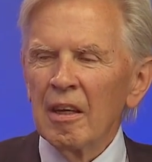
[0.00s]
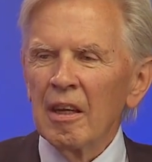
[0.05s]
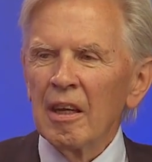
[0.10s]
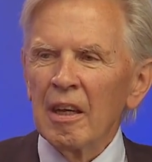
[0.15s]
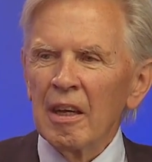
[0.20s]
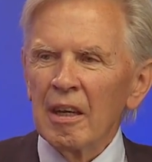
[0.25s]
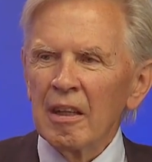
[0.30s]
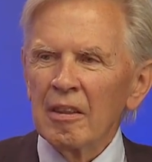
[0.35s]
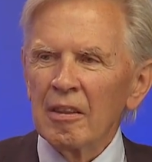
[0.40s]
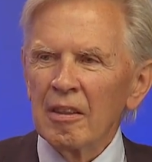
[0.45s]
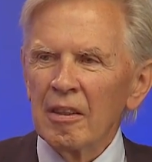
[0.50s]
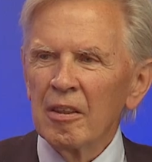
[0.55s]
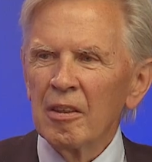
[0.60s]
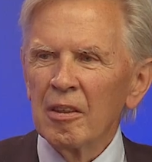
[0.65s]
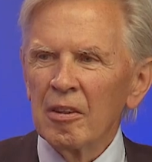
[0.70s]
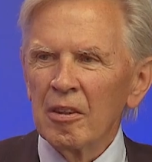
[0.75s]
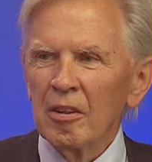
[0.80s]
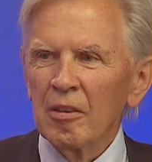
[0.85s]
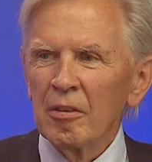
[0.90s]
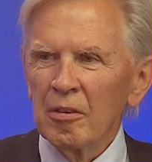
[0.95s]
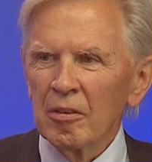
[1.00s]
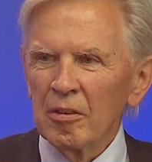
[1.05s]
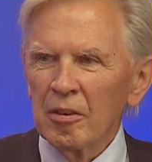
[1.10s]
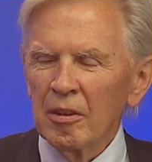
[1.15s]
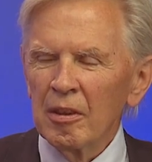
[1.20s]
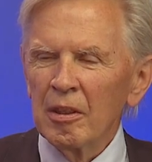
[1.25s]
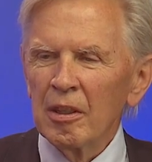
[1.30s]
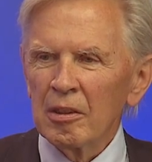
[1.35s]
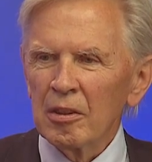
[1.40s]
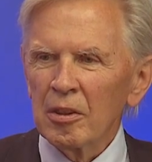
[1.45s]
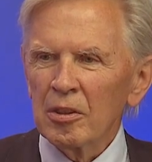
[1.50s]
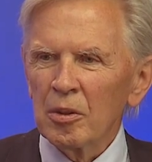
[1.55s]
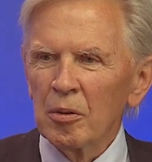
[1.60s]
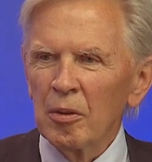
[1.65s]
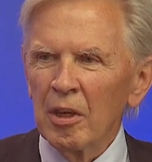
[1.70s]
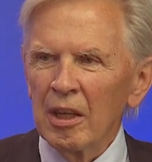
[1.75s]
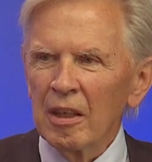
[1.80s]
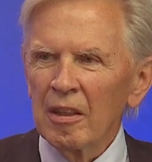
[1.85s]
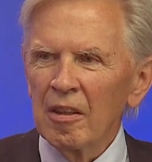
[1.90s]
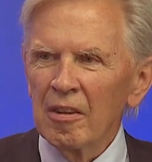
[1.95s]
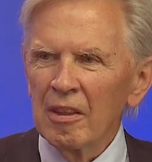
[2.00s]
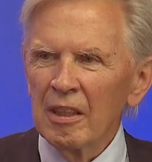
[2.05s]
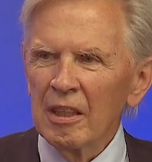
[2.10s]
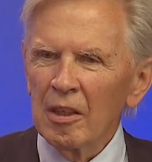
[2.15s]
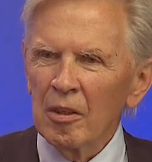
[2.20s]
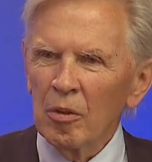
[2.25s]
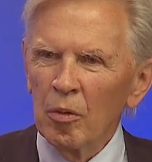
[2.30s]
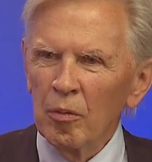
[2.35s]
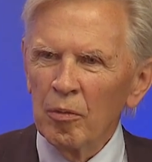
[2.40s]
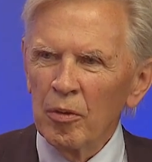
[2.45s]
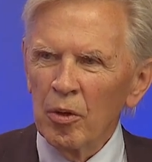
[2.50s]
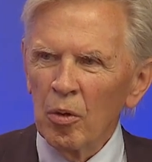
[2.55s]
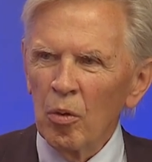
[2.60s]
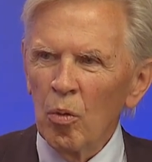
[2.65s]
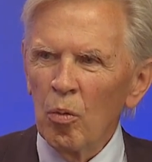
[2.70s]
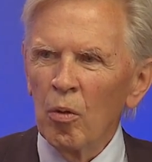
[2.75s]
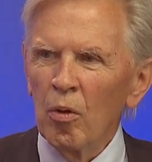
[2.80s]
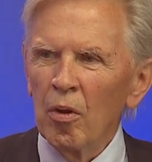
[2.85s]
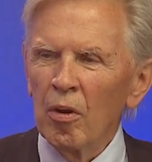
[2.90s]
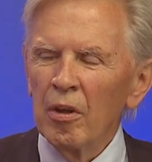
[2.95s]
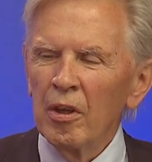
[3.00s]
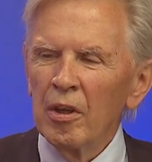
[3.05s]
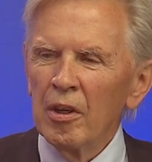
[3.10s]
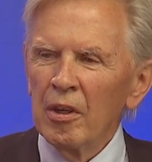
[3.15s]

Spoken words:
And so I think overall,